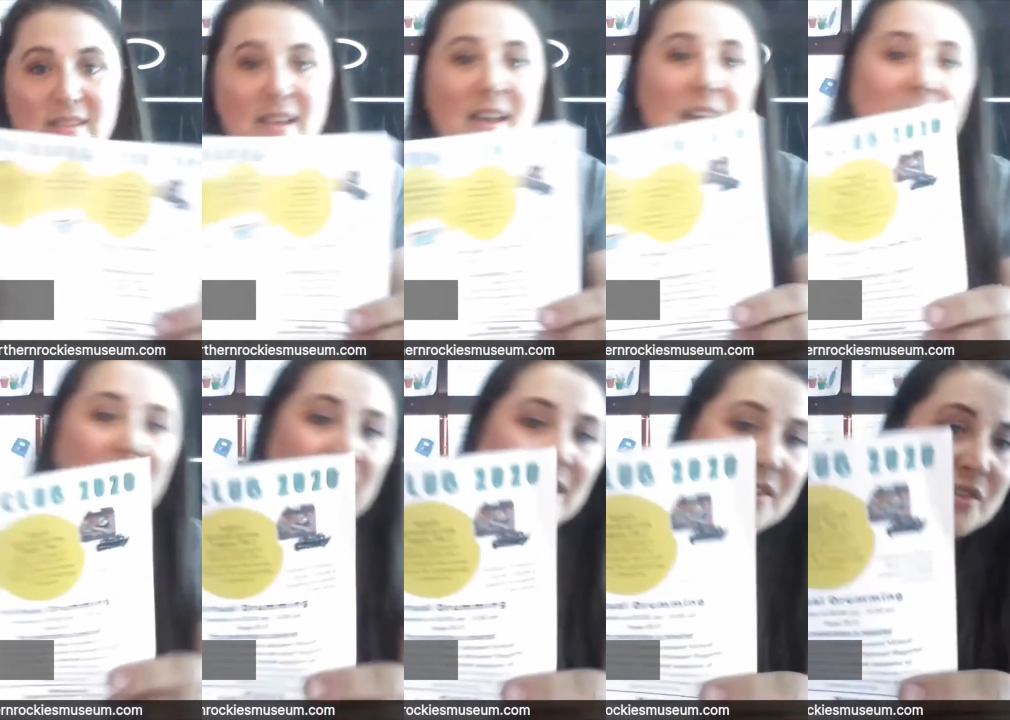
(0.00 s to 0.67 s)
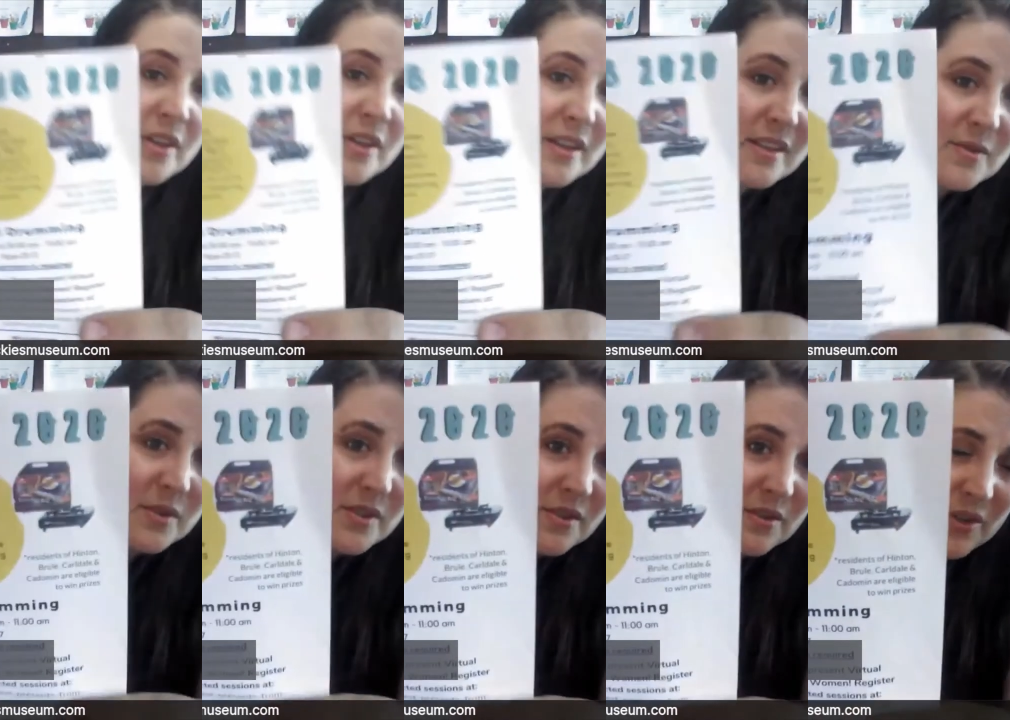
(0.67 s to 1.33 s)
I'm going to show you this
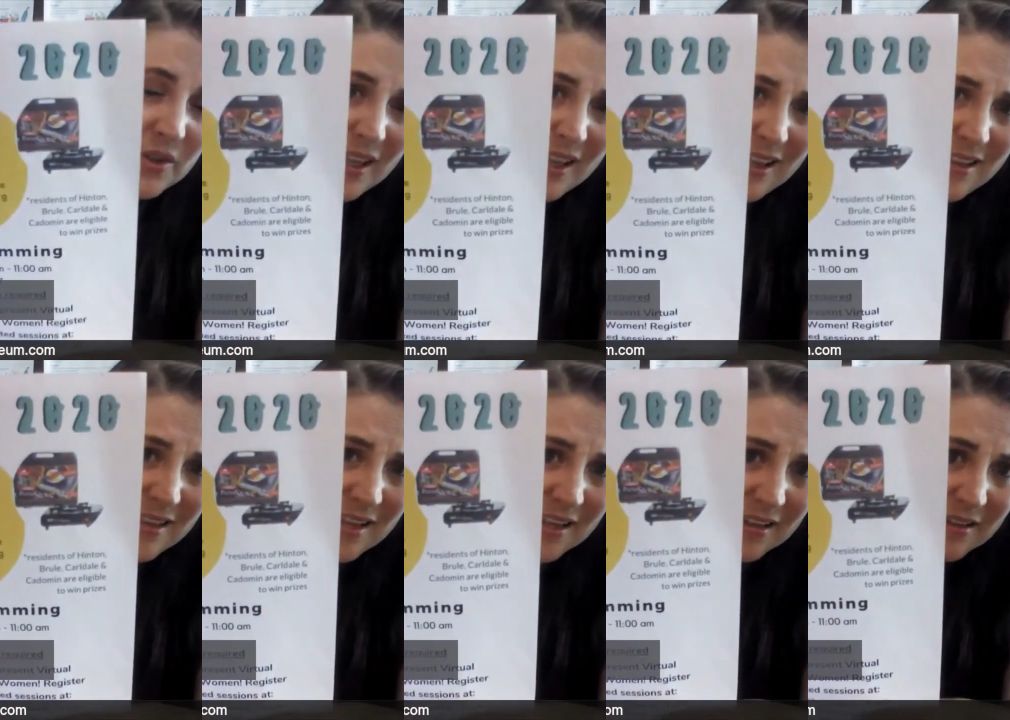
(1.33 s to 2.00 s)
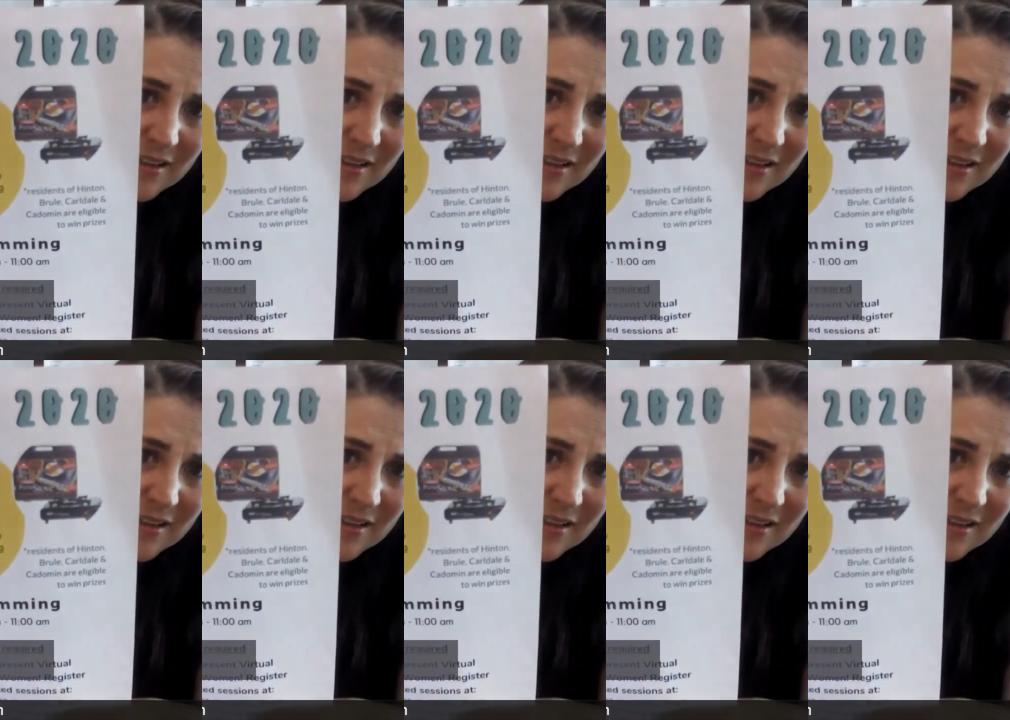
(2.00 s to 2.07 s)
one too. Look at that thing.